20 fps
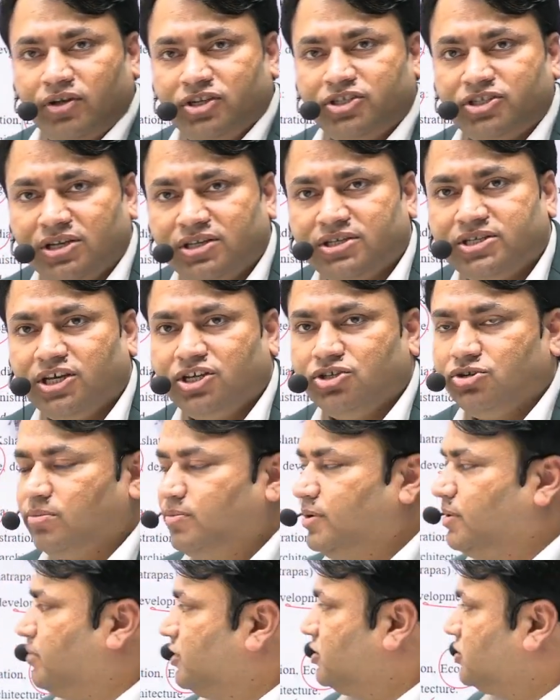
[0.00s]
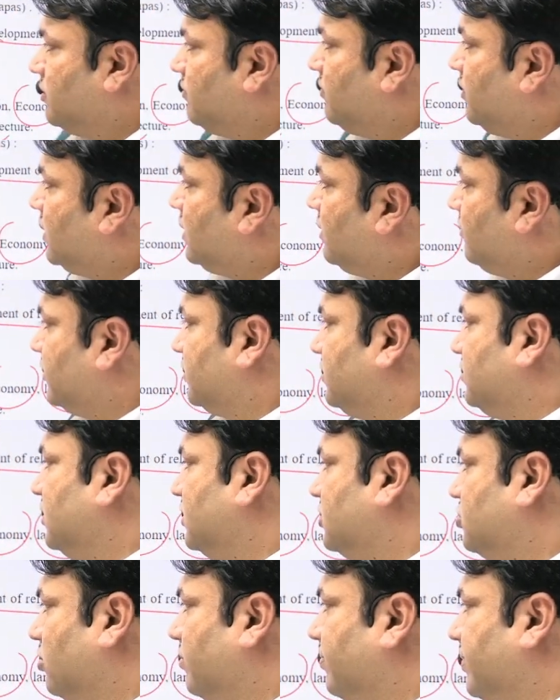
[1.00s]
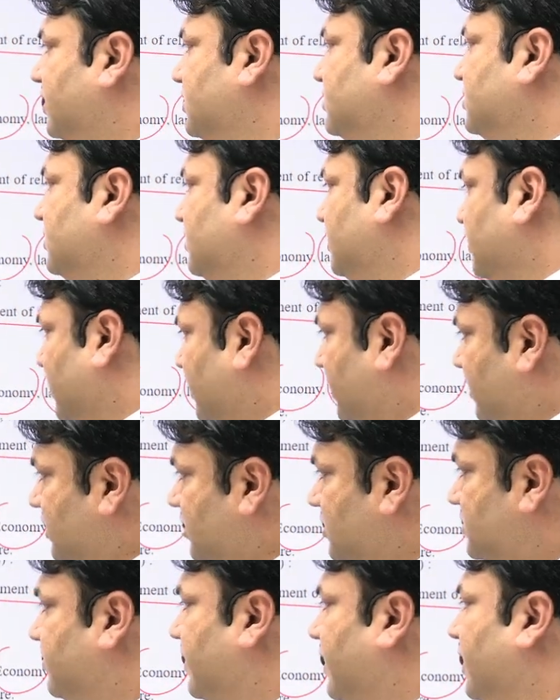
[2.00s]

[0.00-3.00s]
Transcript: stage of preparation we'll cover the topics in this way.